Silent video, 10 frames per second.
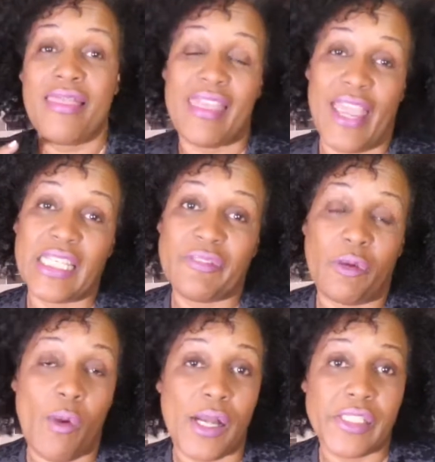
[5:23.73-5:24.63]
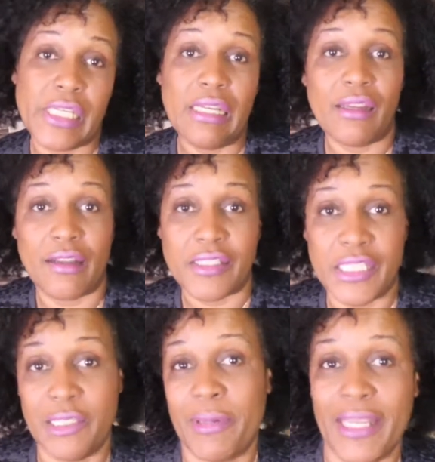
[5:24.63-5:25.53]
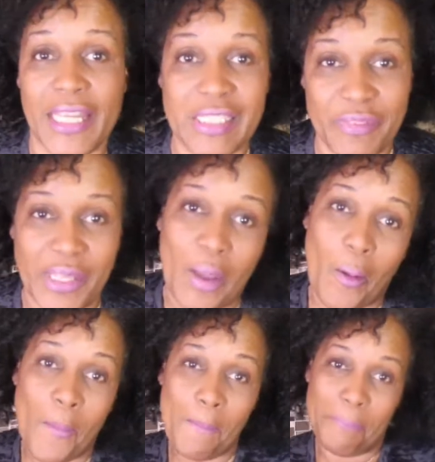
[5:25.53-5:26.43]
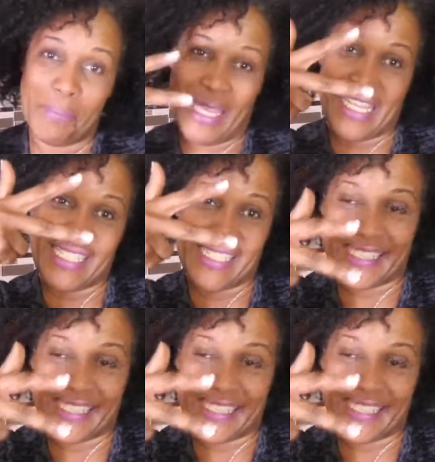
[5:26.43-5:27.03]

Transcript: Thanks for watching and I'll see you in my next video. Peace.